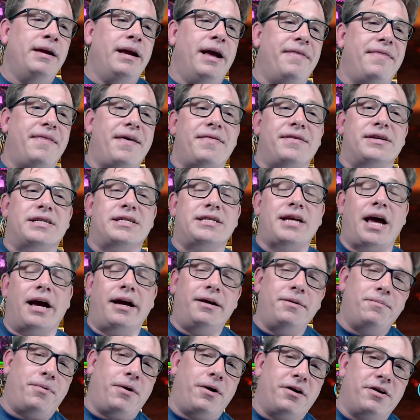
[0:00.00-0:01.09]
And then the
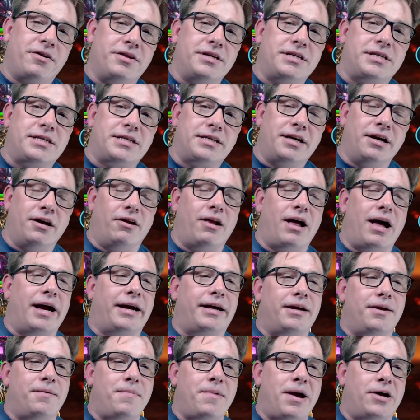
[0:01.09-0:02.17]
second part of the skill, I
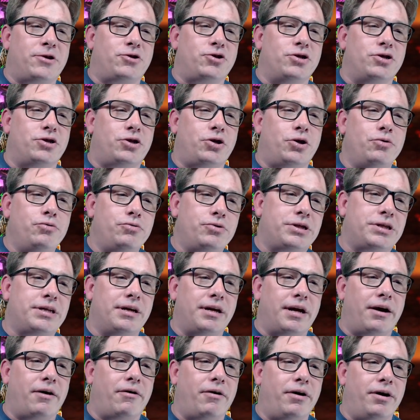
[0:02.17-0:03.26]
can imagine 2
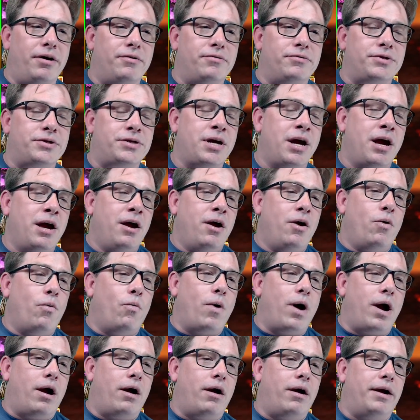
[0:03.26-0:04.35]
scenarios
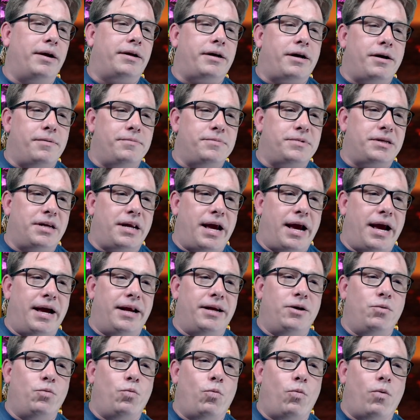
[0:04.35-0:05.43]
where it comes in
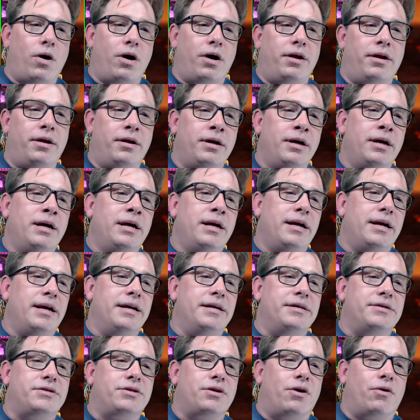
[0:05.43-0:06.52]
handy. One
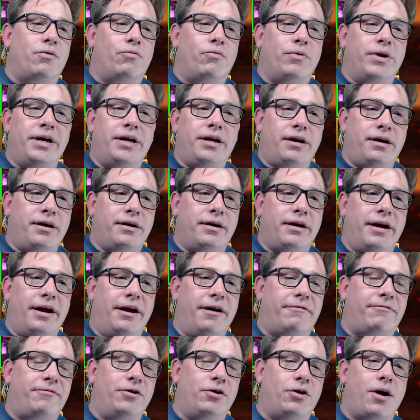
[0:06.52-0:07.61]
is Arena,
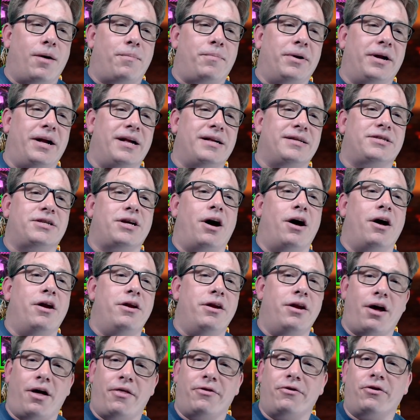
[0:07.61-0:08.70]
if you're up against
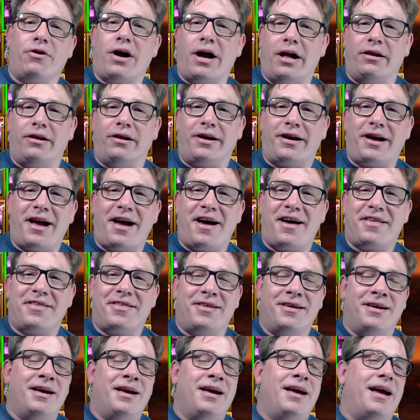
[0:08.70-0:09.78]
another Helicath.
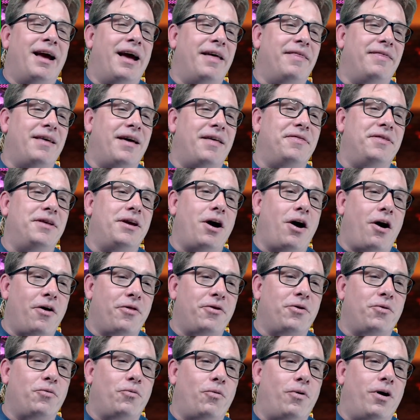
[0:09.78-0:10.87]
And then the
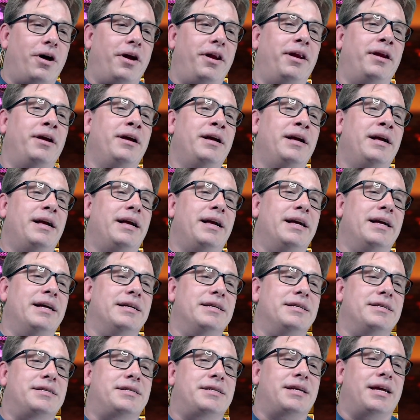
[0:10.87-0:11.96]
other one
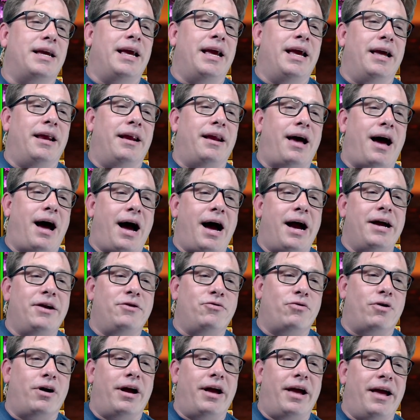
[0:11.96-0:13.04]
is in
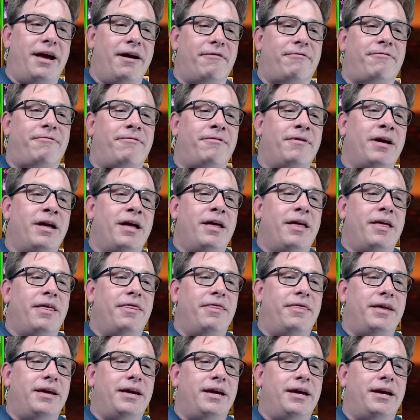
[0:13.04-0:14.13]
Hydra, if
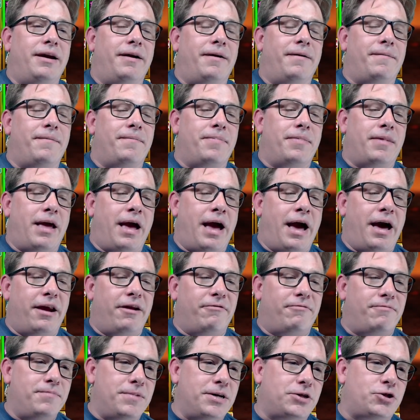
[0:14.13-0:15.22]
the Head
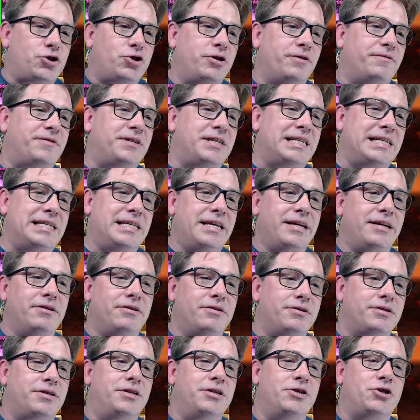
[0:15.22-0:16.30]
of Mischief
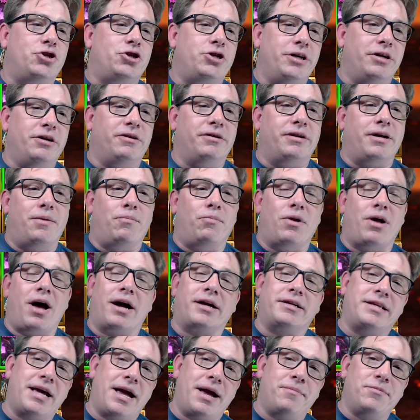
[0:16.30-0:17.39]
steals the shield and
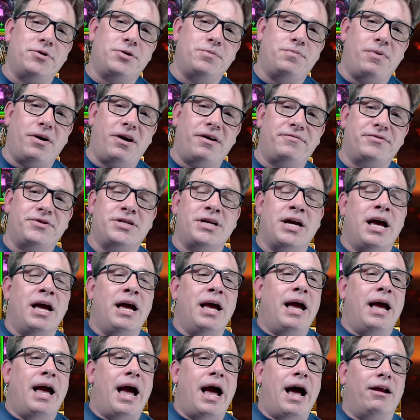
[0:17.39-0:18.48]
block damage buffs,
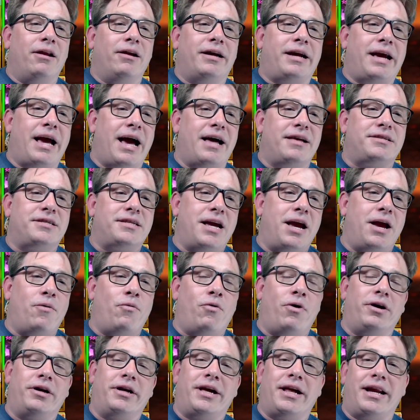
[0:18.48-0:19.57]
Helicath's
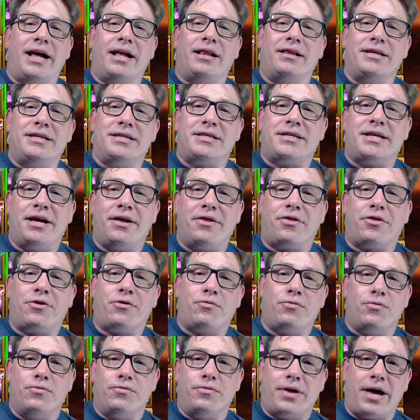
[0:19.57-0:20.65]
A1 can at least hit
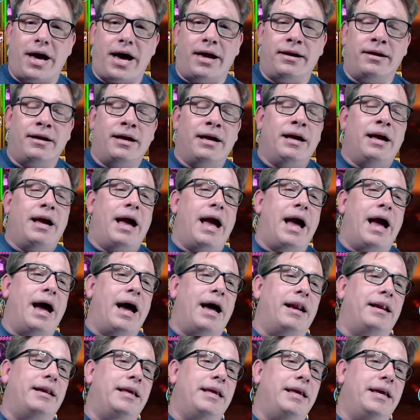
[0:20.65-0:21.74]
through that.
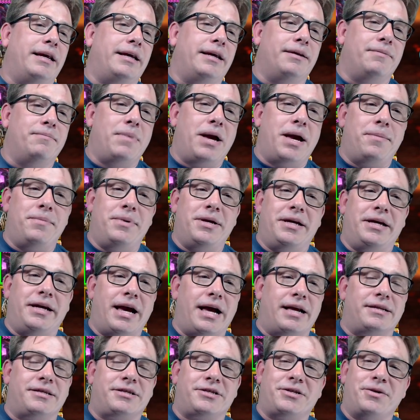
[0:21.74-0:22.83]
And he can maybe
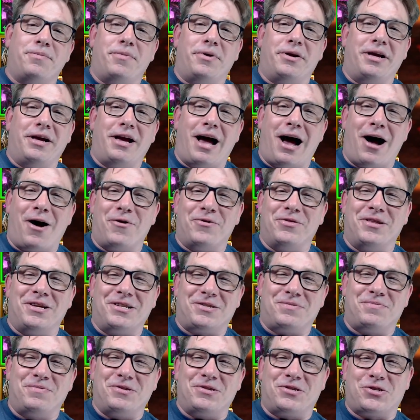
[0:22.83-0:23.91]
get somebody out
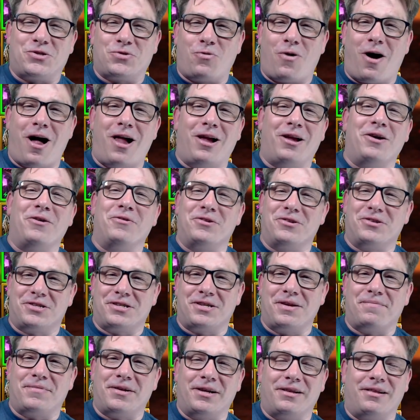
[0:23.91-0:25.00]
that's been swallowed or
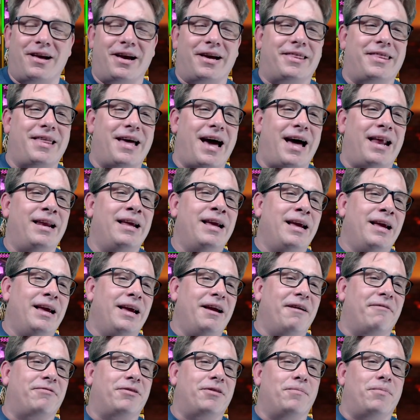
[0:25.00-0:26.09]
something like that
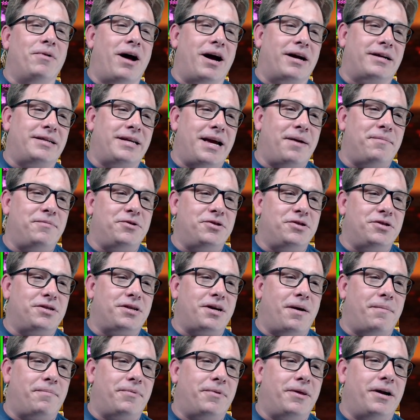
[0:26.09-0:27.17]
if the block damage is
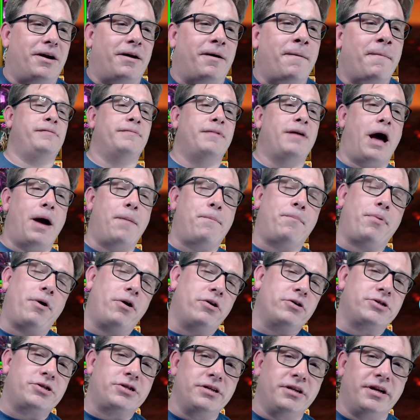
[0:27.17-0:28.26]
up there. I
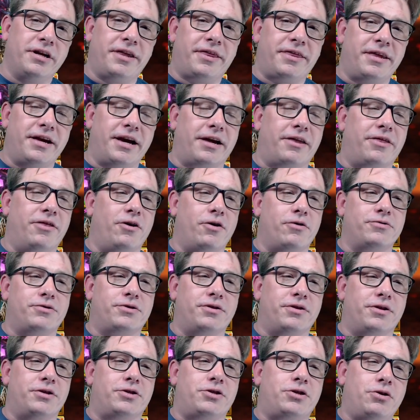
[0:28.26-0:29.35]
personally think those are
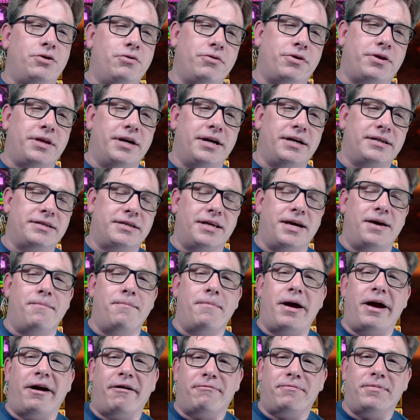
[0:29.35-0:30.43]
the 2 things they
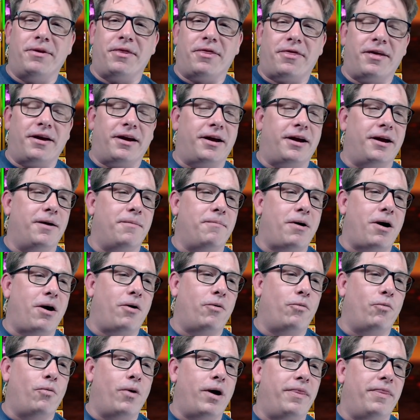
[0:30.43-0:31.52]
may have been thinking
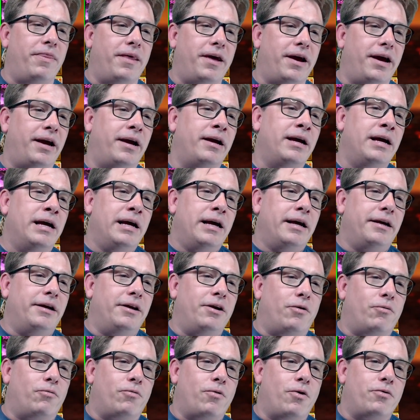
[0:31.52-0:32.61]
about when they,
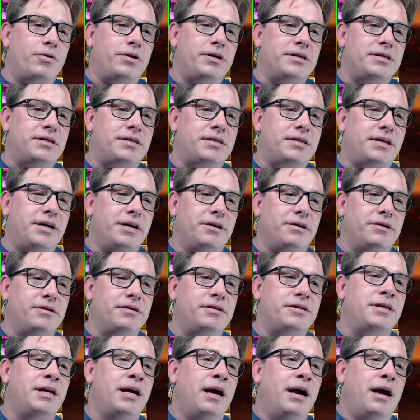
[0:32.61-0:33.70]
wrote his
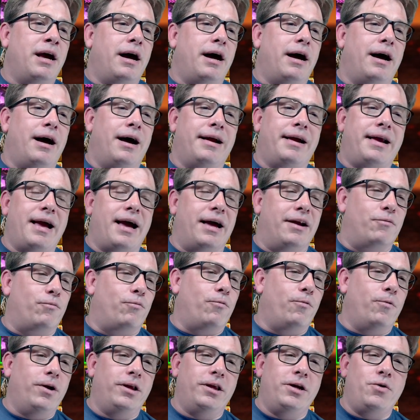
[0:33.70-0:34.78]
skills. Again,
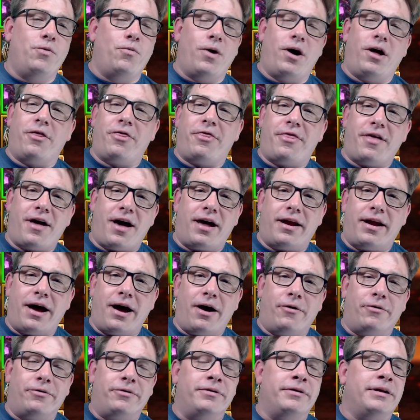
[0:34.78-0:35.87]
really well thought
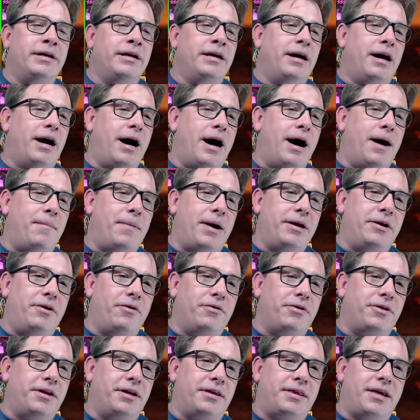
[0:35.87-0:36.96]
out. I
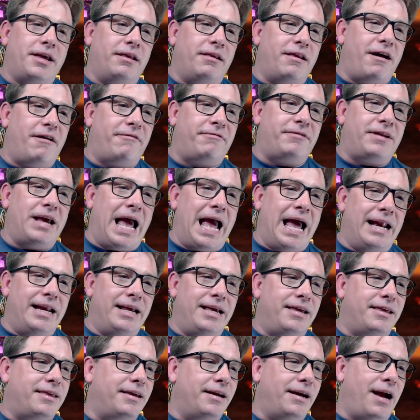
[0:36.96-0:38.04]
don't think they left
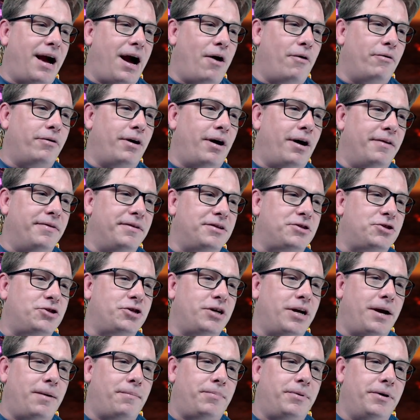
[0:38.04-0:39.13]
anything out on this
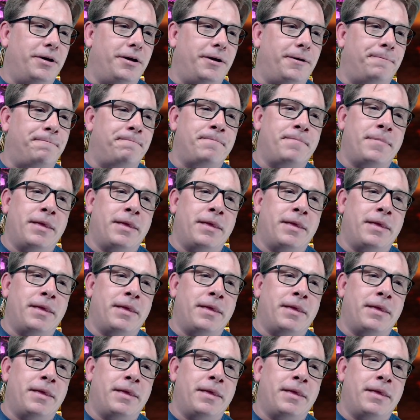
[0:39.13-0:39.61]
champion.